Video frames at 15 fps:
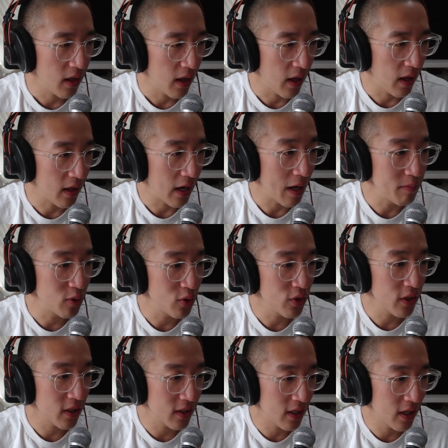And I'm
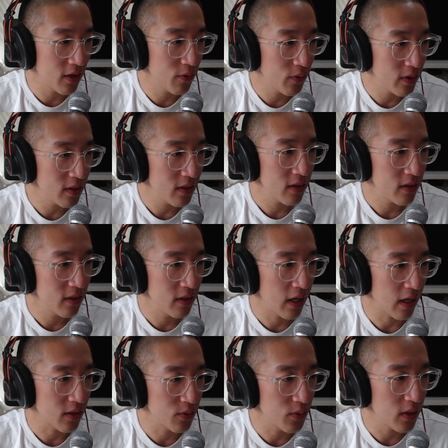shooting another one
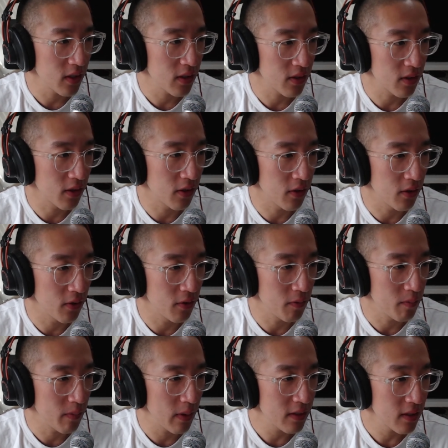next week. So
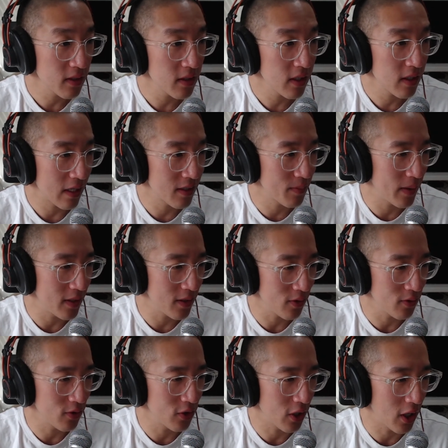basically that's my
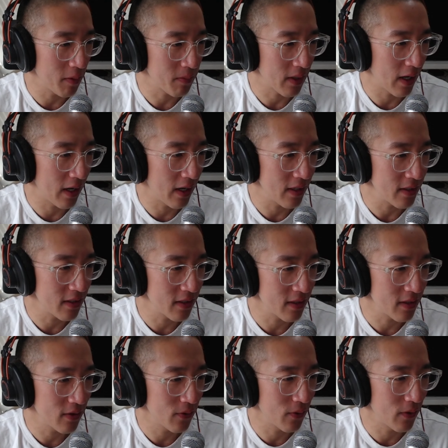new job, guys.
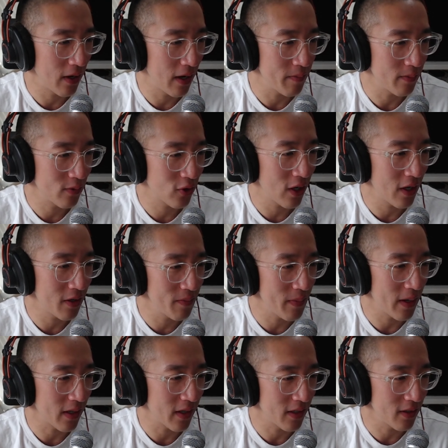Or I'm trying to
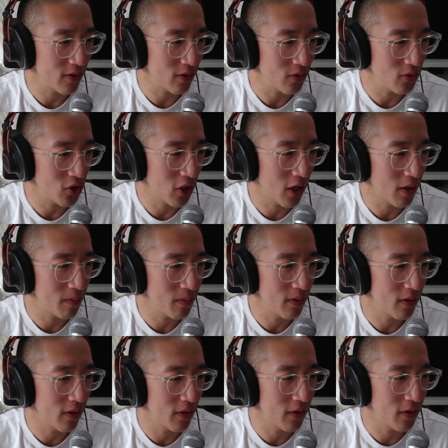make it a new job,
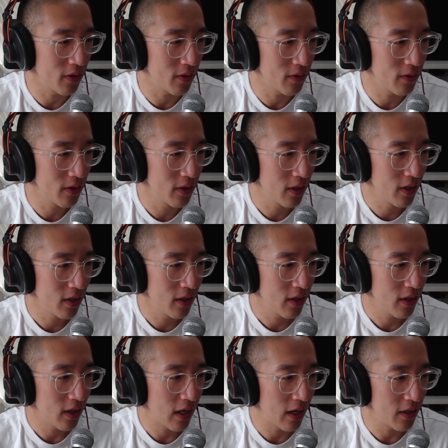although
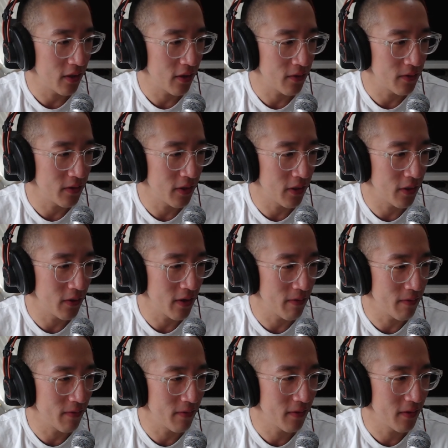I don't know if
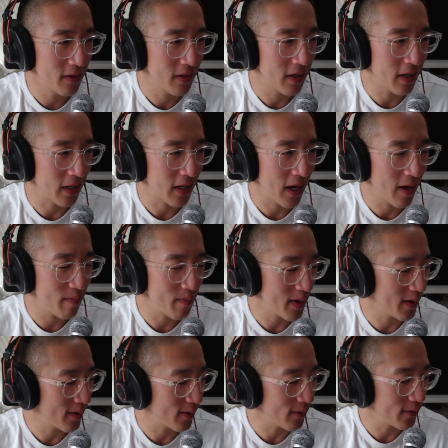it can
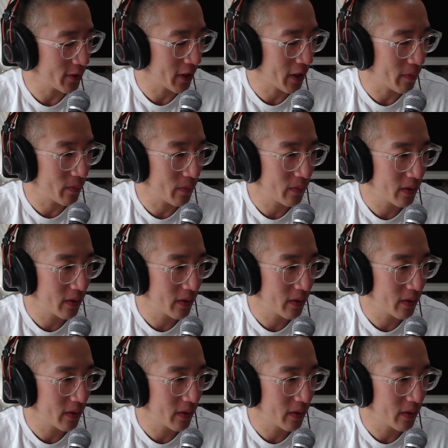be a new job.